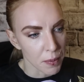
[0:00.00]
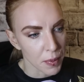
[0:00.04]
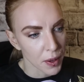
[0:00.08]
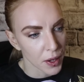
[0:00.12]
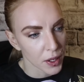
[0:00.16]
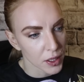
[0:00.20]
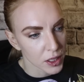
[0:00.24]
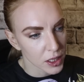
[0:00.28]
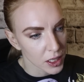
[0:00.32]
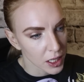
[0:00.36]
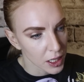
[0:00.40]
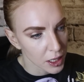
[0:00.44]

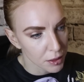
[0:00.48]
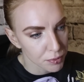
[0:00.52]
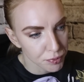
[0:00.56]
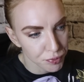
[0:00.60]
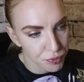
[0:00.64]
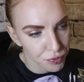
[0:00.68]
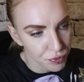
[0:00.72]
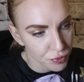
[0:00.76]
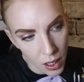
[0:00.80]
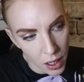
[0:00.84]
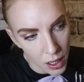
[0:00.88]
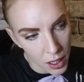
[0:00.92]
But
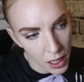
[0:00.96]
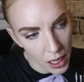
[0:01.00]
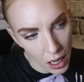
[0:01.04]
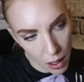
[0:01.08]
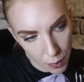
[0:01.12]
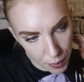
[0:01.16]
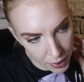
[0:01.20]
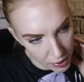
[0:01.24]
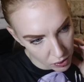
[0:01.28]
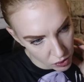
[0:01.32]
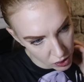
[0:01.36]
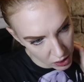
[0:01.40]
um,
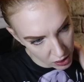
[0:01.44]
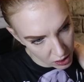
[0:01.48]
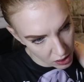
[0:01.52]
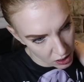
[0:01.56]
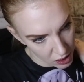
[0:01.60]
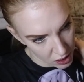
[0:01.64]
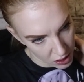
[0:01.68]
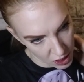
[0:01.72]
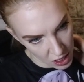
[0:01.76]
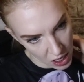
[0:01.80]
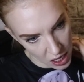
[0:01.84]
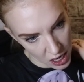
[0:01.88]
yeah, I'll be interested to
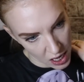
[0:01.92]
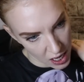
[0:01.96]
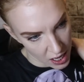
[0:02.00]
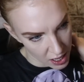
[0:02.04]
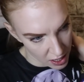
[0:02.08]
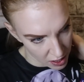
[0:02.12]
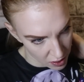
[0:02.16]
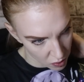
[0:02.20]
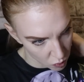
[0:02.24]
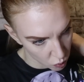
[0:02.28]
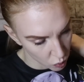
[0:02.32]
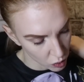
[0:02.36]
see
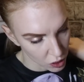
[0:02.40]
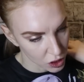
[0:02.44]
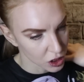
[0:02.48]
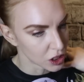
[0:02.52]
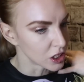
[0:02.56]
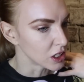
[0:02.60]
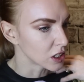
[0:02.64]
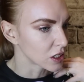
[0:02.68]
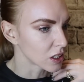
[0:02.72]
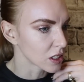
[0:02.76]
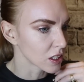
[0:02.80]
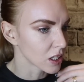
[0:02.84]
what
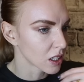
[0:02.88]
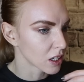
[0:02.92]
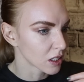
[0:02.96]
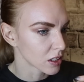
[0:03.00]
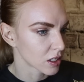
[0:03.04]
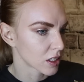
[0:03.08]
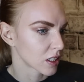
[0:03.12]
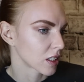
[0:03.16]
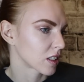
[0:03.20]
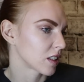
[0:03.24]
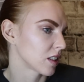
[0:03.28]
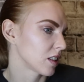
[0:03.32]
she's going to
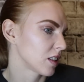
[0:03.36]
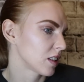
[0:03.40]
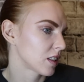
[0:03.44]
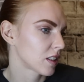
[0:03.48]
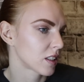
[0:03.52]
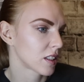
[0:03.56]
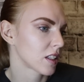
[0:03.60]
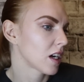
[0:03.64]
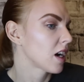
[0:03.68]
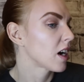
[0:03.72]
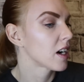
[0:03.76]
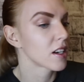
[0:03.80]
answer
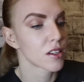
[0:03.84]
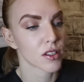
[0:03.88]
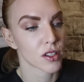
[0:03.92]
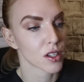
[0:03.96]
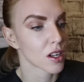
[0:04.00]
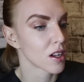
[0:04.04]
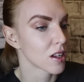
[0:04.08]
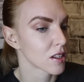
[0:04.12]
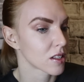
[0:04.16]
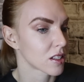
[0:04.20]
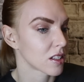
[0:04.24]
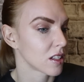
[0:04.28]
because I
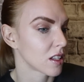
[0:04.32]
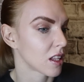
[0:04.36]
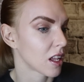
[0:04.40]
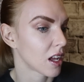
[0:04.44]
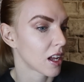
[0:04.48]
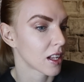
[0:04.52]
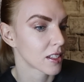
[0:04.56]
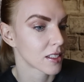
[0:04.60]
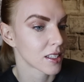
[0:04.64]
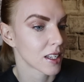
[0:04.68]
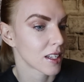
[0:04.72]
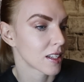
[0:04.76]
just answered
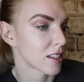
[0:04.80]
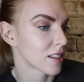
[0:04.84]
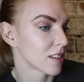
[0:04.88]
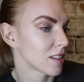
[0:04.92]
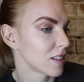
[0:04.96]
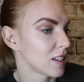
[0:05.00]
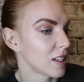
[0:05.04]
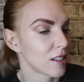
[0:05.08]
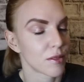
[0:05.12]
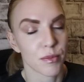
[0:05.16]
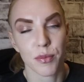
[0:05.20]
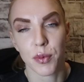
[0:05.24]
that
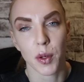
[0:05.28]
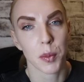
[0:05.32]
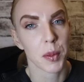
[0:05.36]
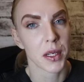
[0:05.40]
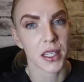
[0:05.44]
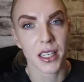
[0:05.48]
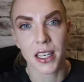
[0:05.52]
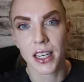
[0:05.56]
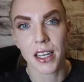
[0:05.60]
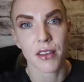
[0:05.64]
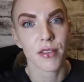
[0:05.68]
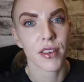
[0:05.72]
and it
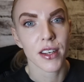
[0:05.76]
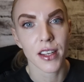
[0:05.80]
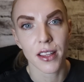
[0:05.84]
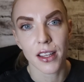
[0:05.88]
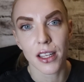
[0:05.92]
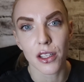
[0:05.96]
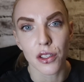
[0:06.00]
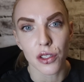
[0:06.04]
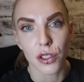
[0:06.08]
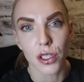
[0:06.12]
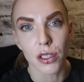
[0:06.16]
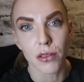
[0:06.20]
probably didn't have
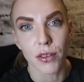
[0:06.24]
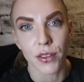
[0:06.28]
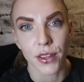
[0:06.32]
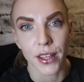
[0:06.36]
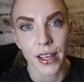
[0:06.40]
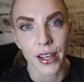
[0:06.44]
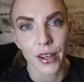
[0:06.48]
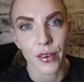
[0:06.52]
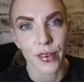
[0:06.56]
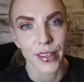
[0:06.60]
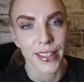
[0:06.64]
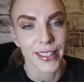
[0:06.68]
anything to do with
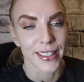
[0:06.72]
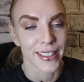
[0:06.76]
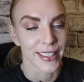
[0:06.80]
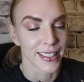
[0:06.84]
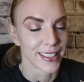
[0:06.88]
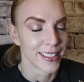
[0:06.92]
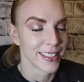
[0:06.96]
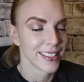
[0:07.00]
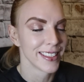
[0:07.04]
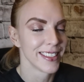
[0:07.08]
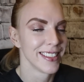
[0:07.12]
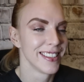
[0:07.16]
that
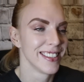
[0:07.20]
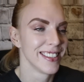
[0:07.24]
question.